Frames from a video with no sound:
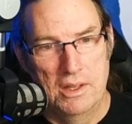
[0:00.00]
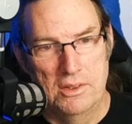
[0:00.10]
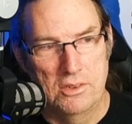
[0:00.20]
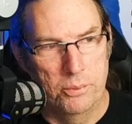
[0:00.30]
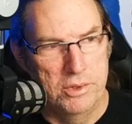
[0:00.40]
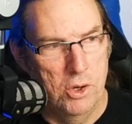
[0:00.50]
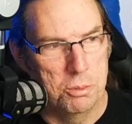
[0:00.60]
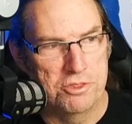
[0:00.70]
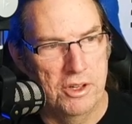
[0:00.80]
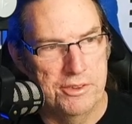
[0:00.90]
So we know up
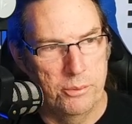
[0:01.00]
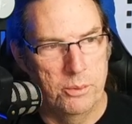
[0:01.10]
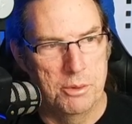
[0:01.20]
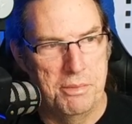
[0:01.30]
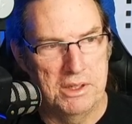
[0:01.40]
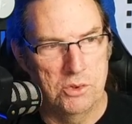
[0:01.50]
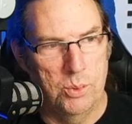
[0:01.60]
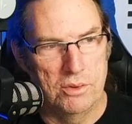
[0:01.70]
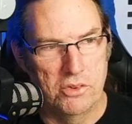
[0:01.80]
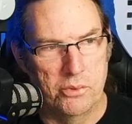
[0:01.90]
front that we want to make
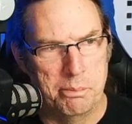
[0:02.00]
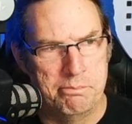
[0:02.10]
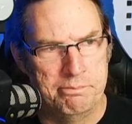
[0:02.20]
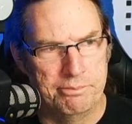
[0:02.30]
12 of them.